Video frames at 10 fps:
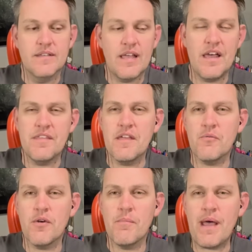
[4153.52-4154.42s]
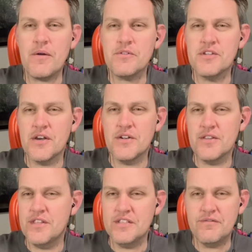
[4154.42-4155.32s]
I think we're about done
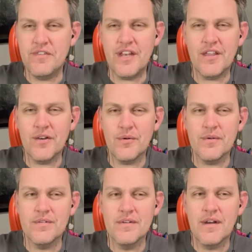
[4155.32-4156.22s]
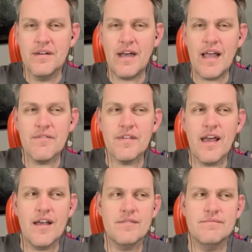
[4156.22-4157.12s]
on this video. I've
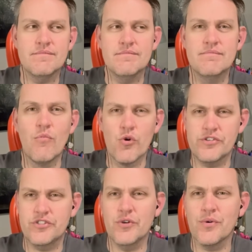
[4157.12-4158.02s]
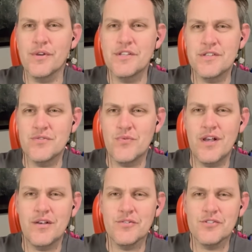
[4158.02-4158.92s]
got more stories as
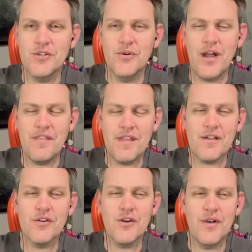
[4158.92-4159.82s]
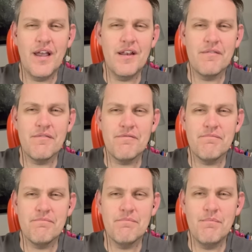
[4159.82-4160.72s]
well, so I think I'll go ahead and
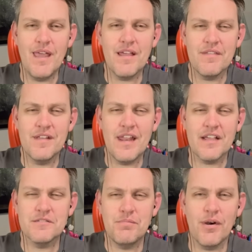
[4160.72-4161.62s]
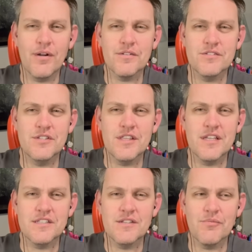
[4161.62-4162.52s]
make the next part to
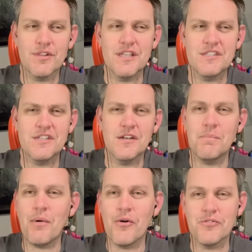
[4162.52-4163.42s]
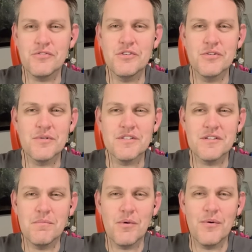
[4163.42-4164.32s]
this and release it in a part two at
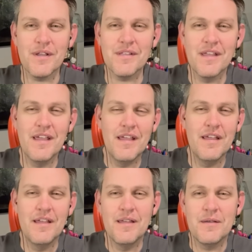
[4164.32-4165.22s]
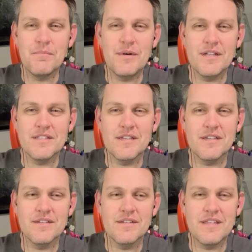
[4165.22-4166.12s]
some point. But
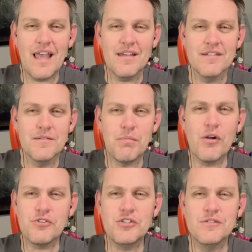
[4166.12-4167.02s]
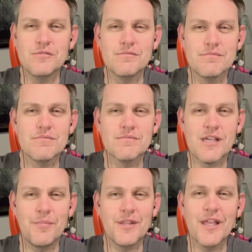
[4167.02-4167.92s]
uh, yeah, part two
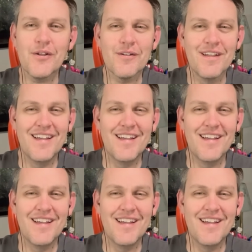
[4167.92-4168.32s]
coming later.